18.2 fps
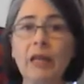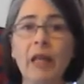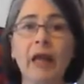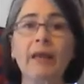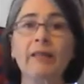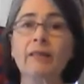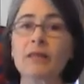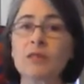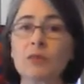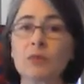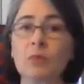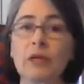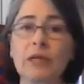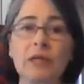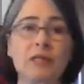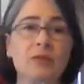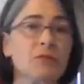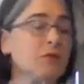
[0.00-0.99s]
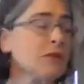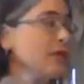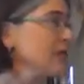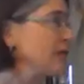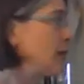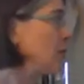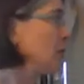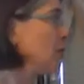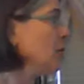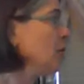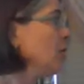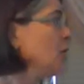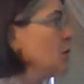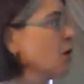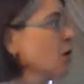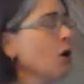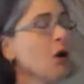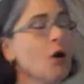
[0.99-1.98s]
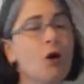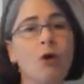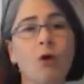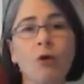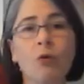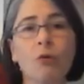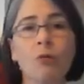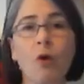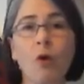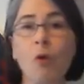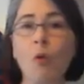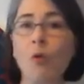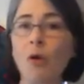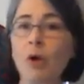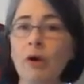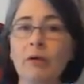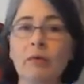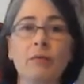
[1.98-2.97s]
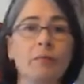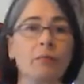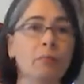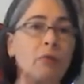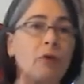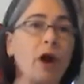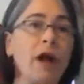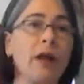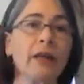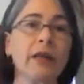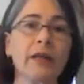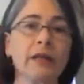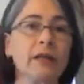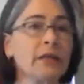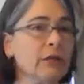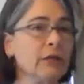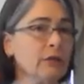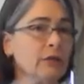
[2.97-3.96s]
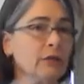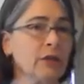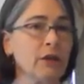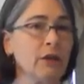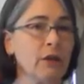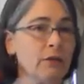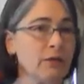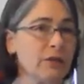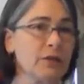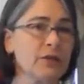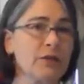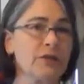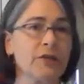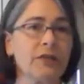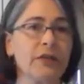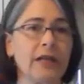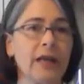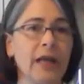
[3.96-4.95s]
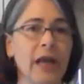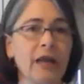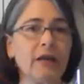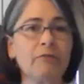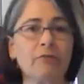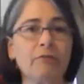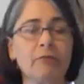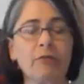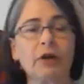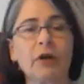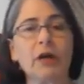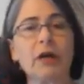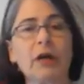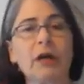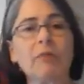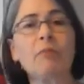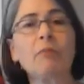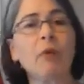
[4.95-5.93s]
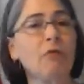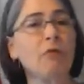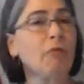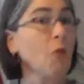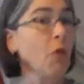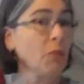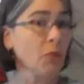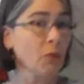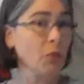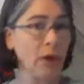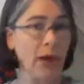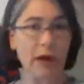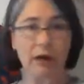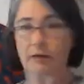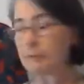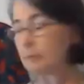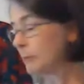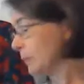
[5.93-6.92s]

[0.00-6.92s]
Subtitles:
like this one is for summer, or brought in a little closer to the neck for formal wear.